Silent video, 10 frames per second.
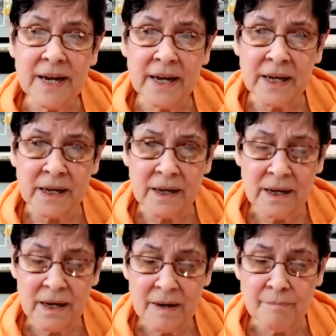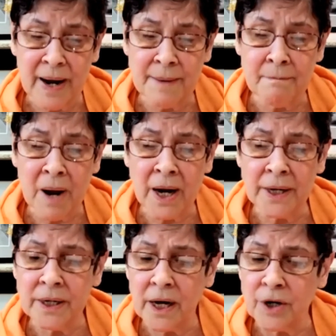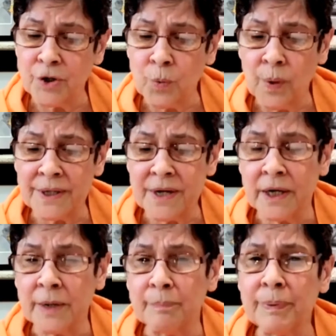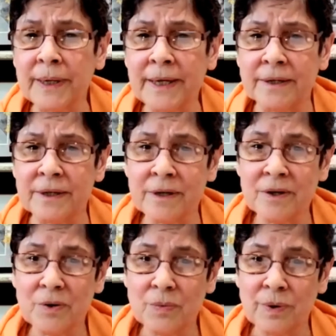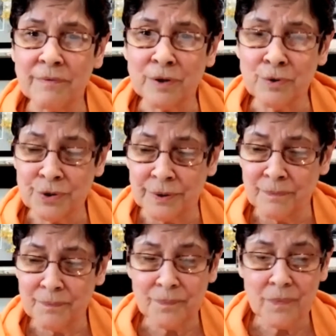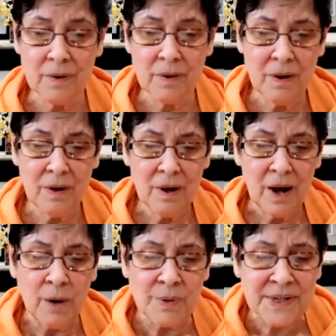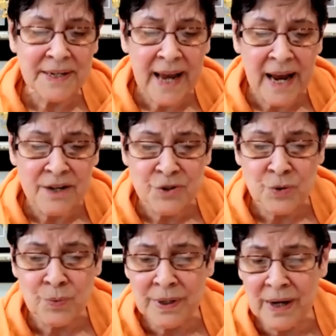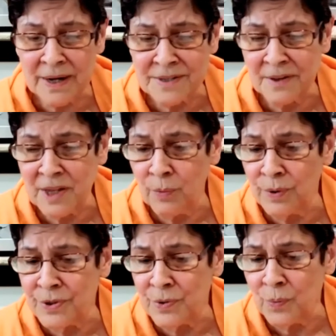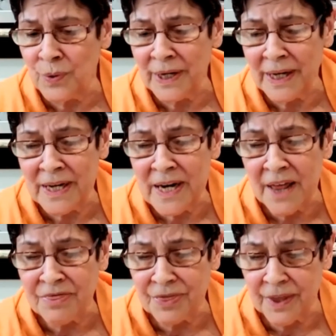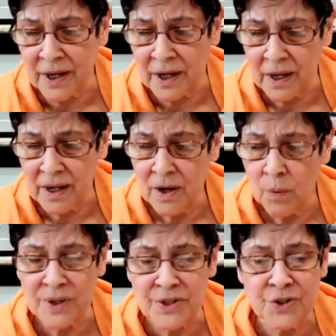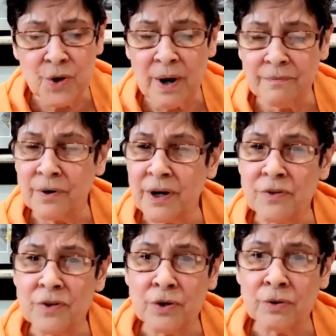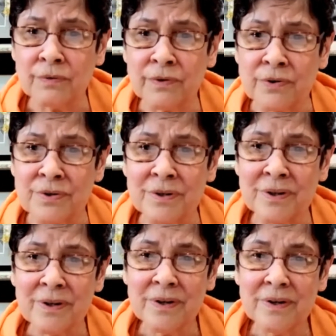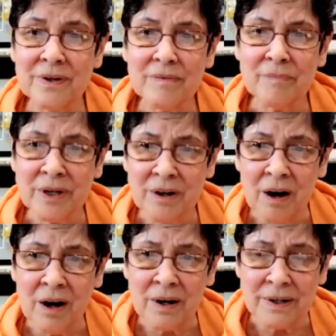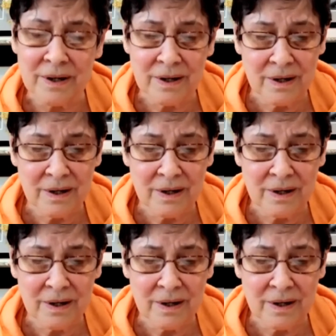day, my mind underwent a complete revolution. I was aghast to realize that there was really nothing whatsoever in the universe but God.